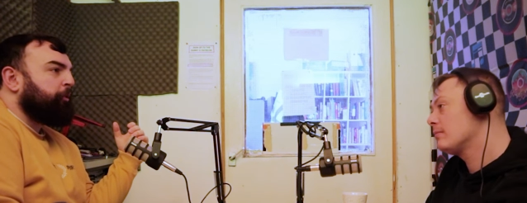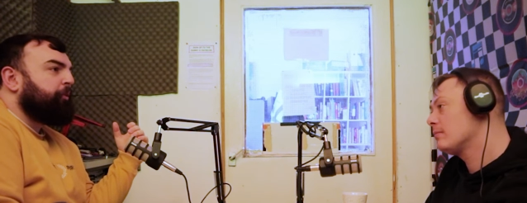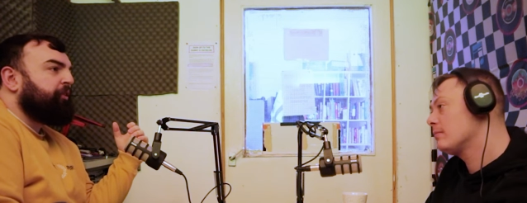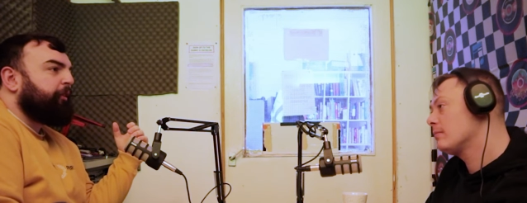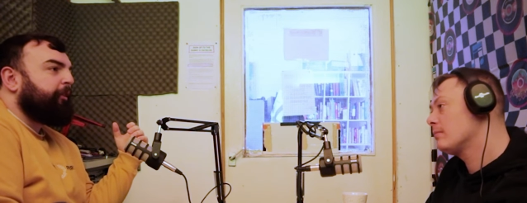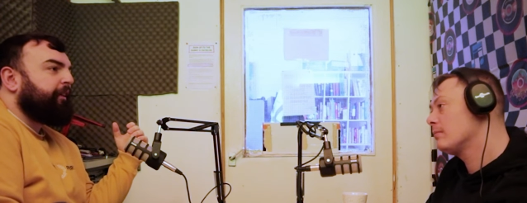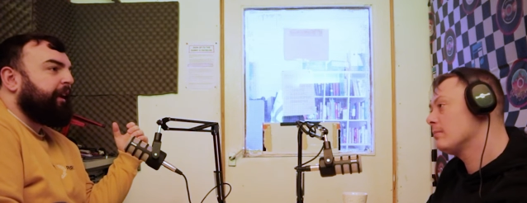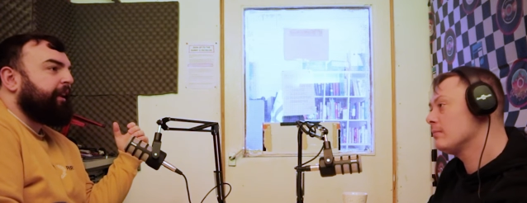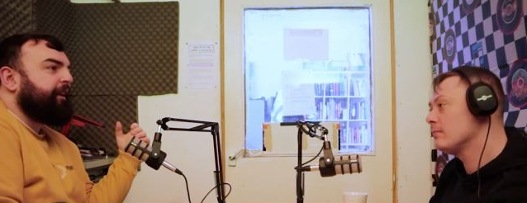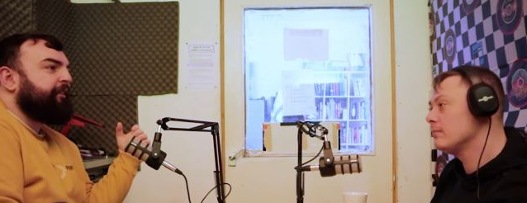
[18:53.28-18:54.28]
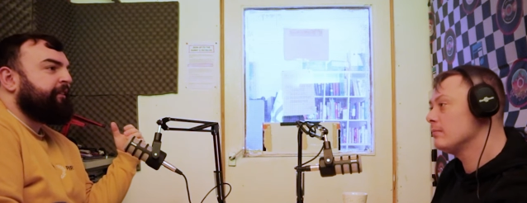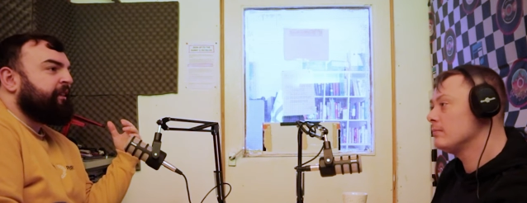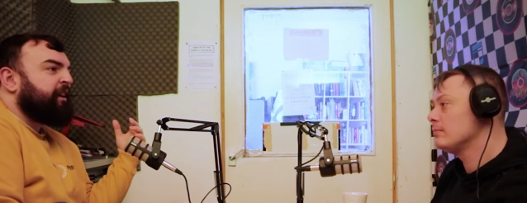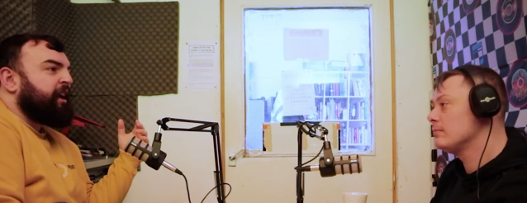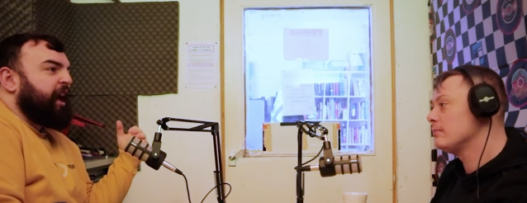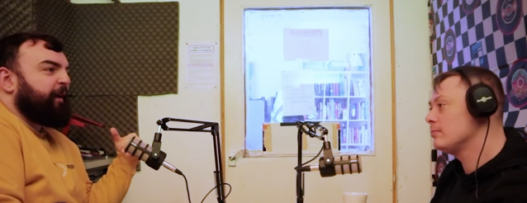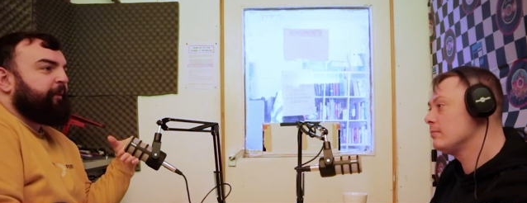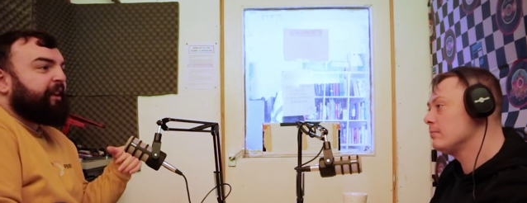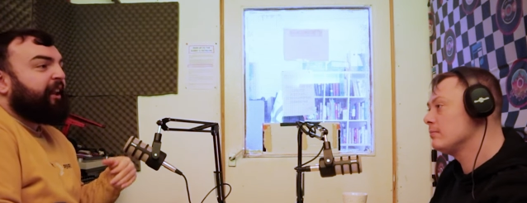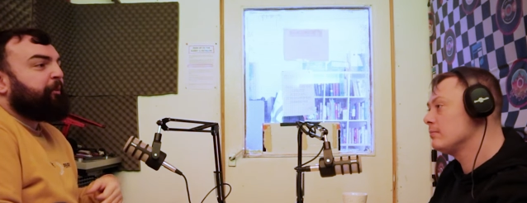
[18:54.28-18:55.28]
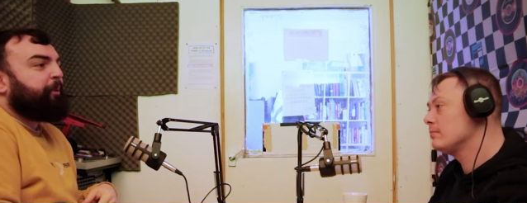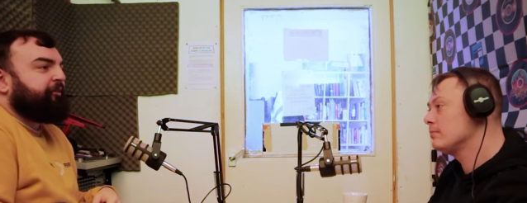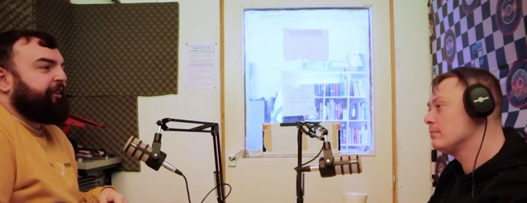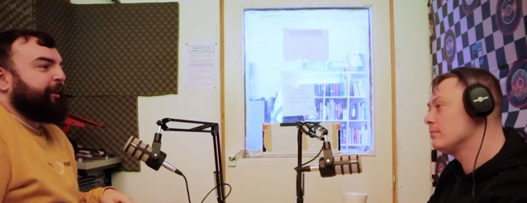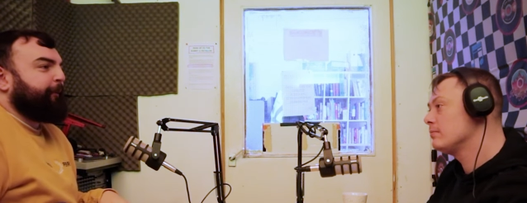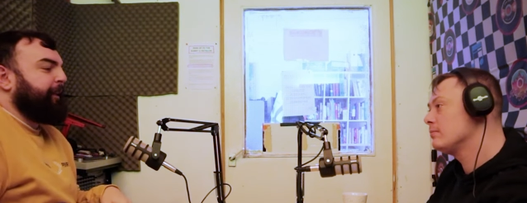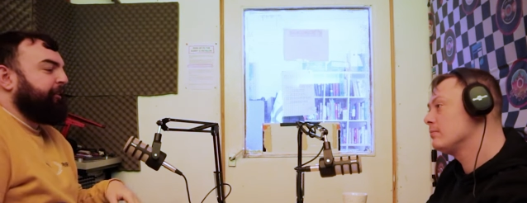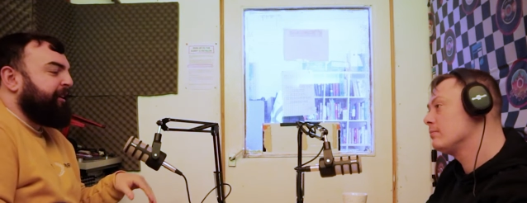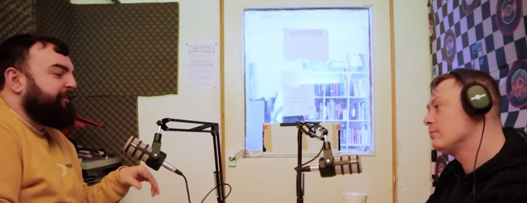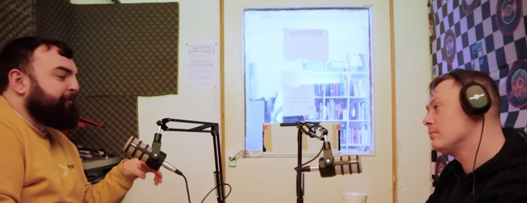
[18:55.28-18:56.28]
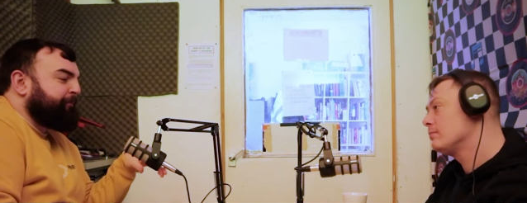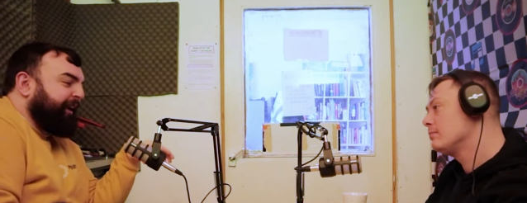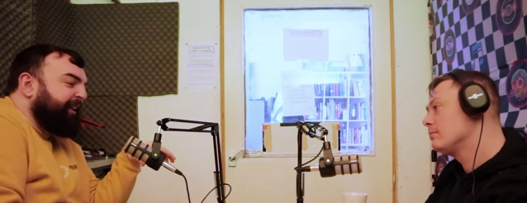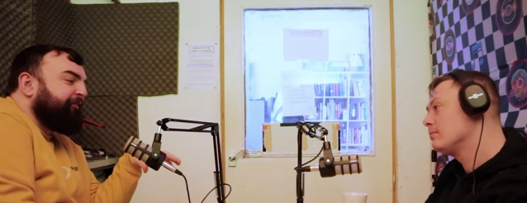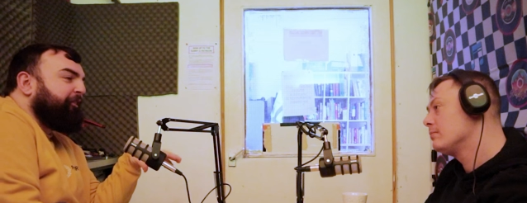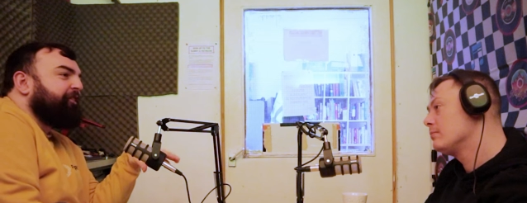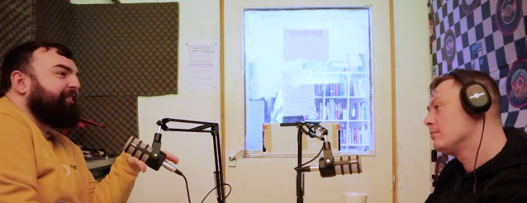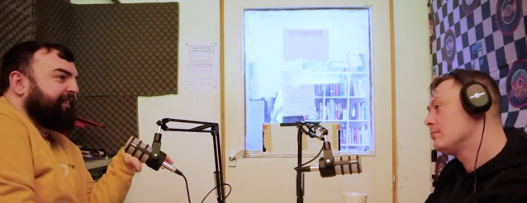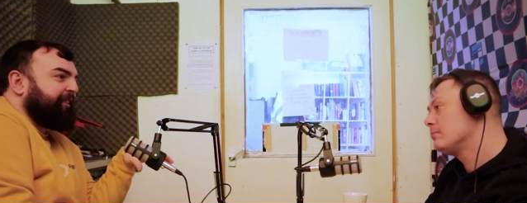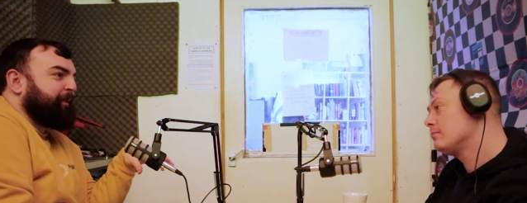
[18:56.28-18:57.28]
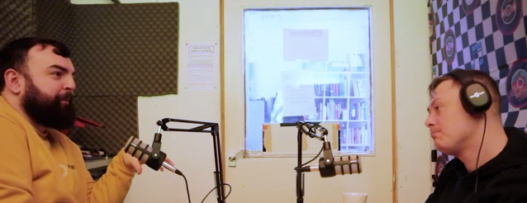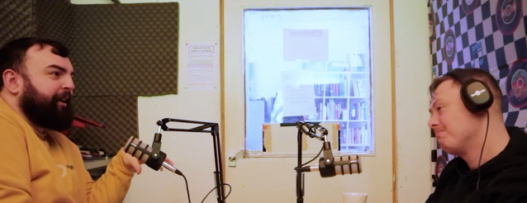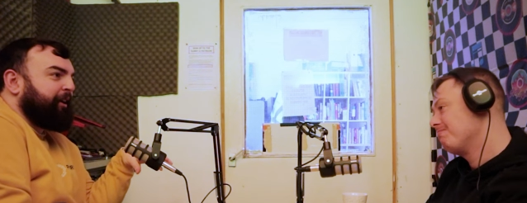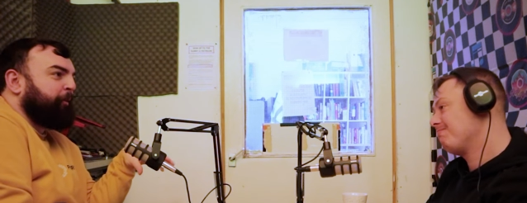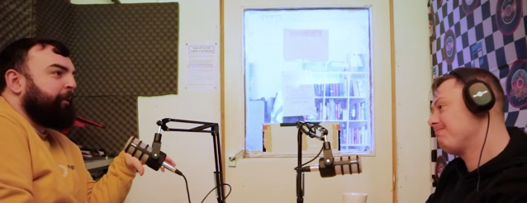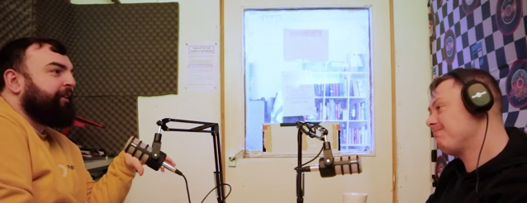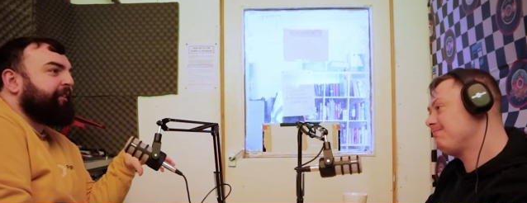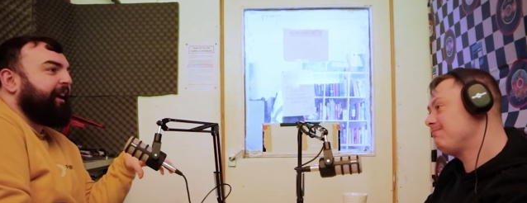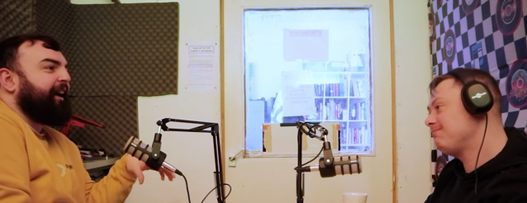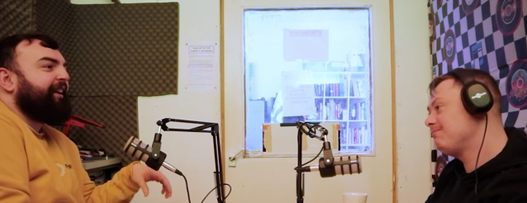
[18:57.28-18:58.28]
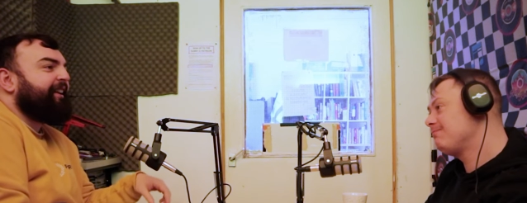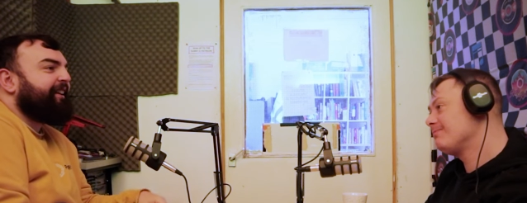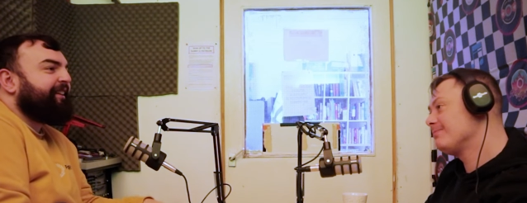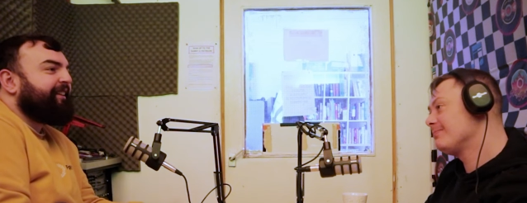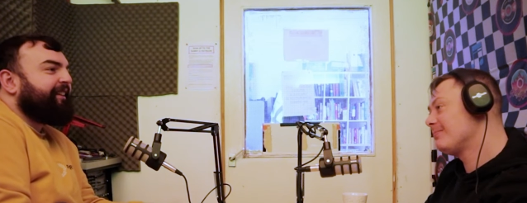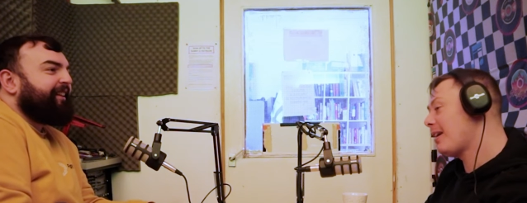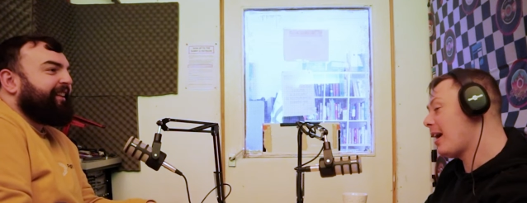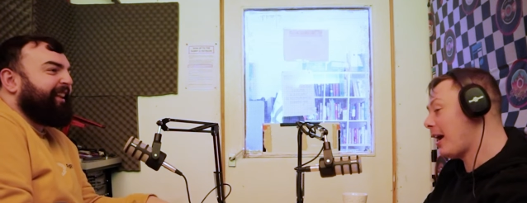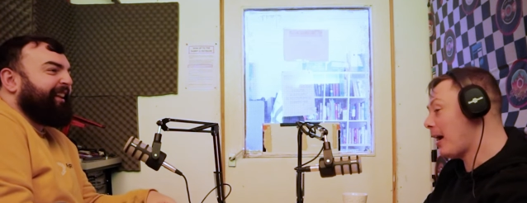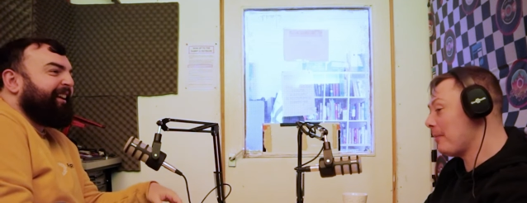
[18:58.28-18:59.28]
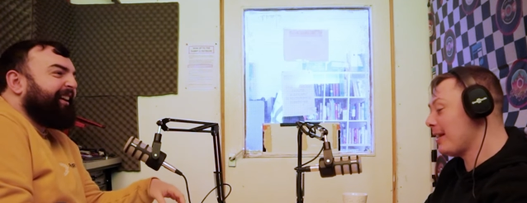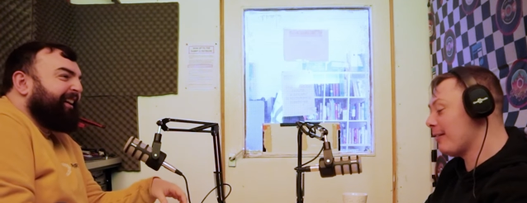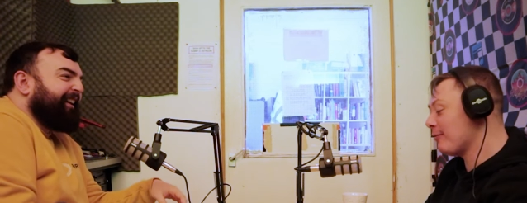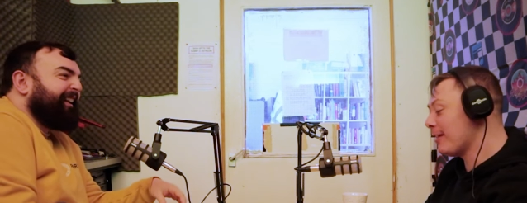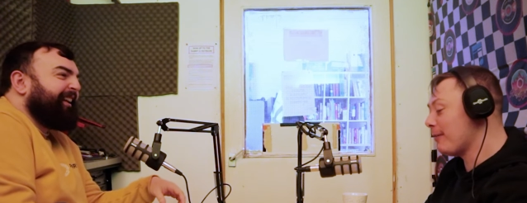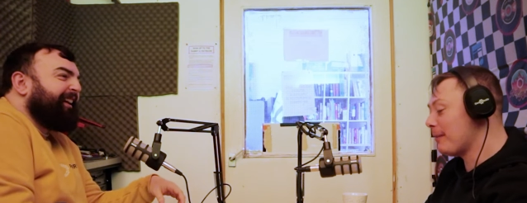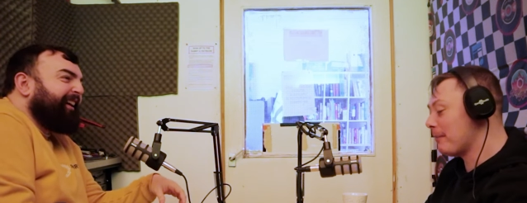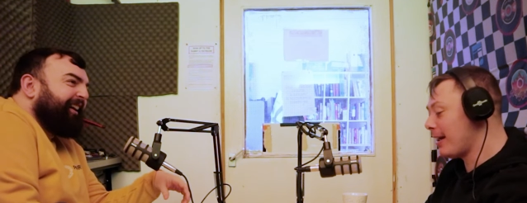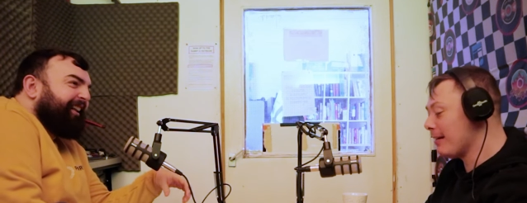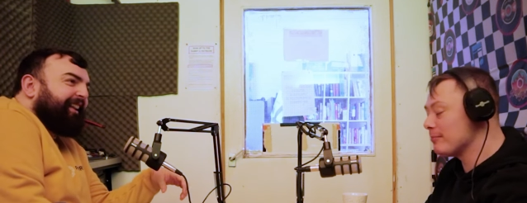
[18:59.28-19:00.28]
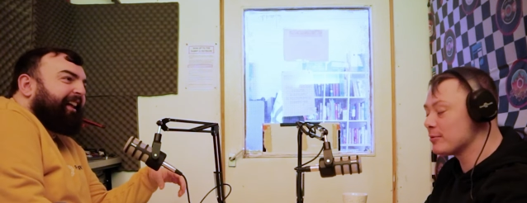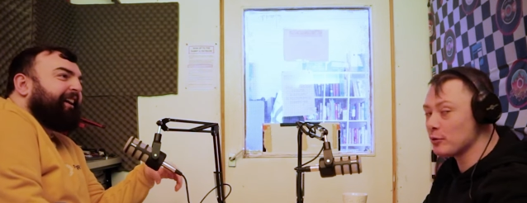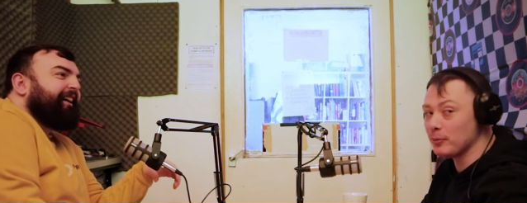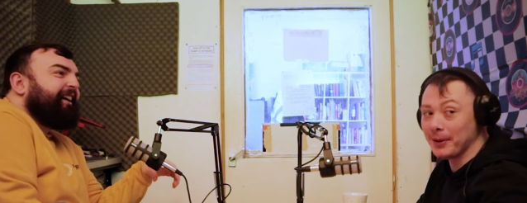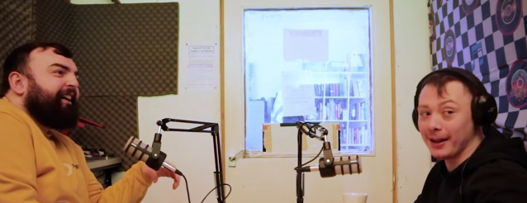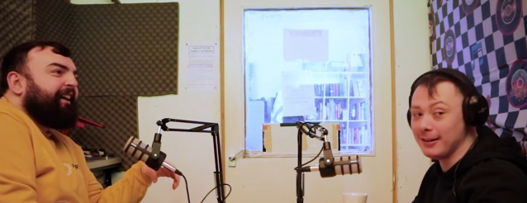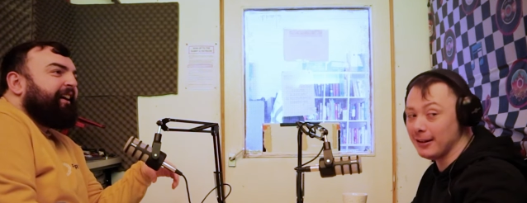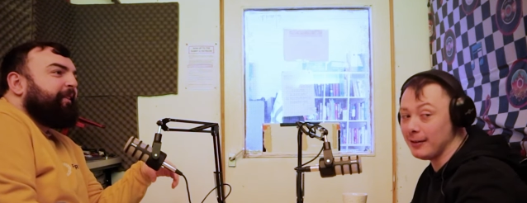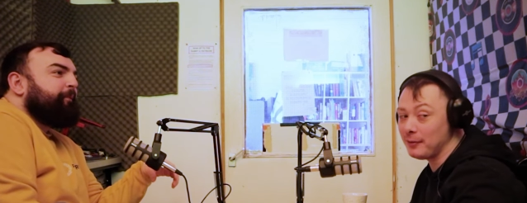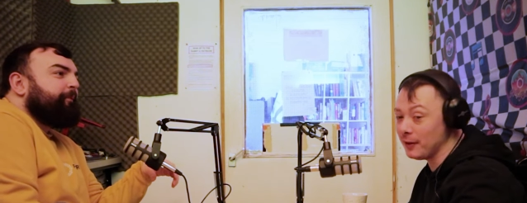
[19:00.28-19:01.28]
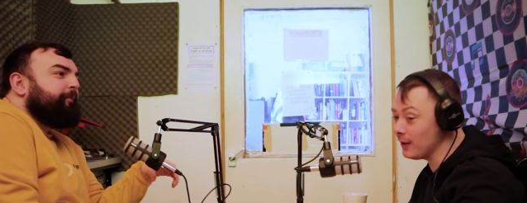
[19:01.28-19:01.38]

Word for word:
Speaker 1: always something kind of... I mean, let's be real about this, right? Brendan Rodgers is a pretty weird guy, isn't he? I
Speaker 2: mean, I've never met him, like, so Brendan, if you're